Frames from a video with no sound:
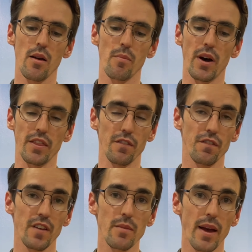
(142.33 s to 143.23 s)
But the
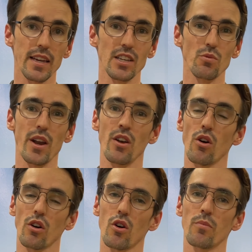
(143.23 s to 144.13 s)
feedback is we're
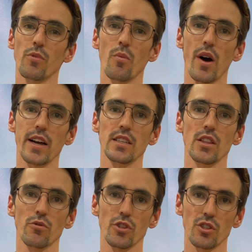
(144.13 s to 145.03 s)
not compromising
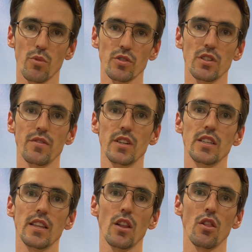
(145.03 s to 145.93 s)
the responsiveness
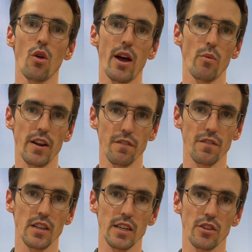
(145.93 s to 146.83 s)
and the lightweight
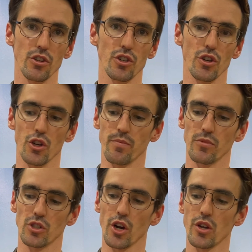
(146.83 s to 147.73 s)
feeling of the shoe.
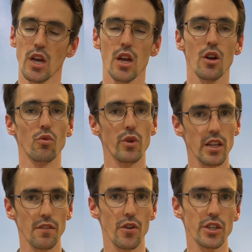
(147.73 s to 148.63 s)
So
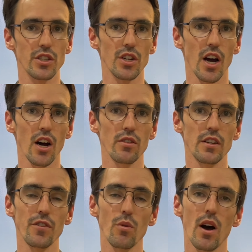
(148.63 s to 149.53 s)
really versatile, and
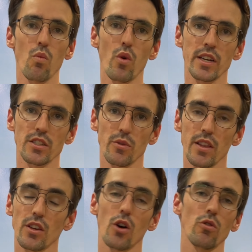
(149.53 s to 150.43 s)
if you are wanting to
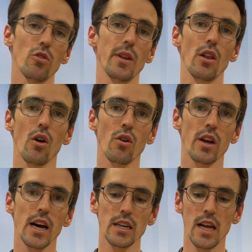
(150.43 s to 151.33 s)
either go a little bit
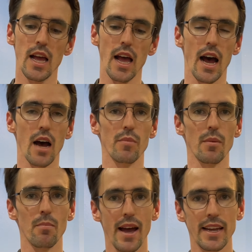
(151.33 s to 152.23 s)
longer, but
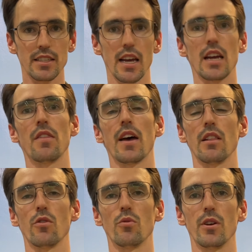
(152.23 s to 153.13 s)
maintain that
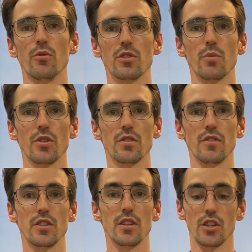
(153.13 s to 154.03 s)
little bit of
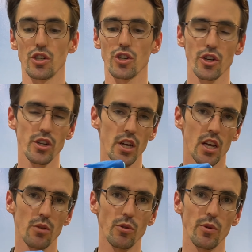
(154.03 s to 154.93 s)
responsiveness in the shoe,
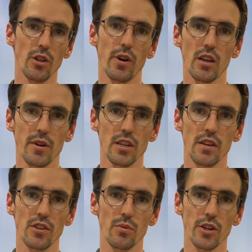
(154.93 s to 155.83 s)
we'd really recommend you give
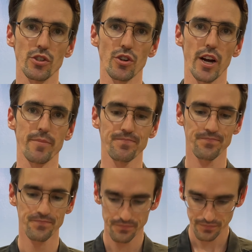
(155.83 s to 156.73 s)
this one a try.
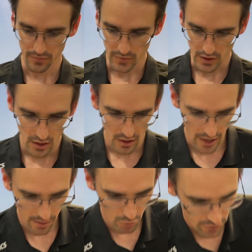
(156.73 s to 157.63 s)

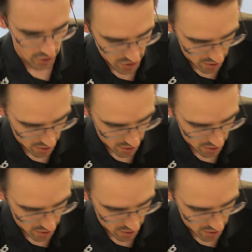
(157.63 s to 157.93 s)
Now moving on to the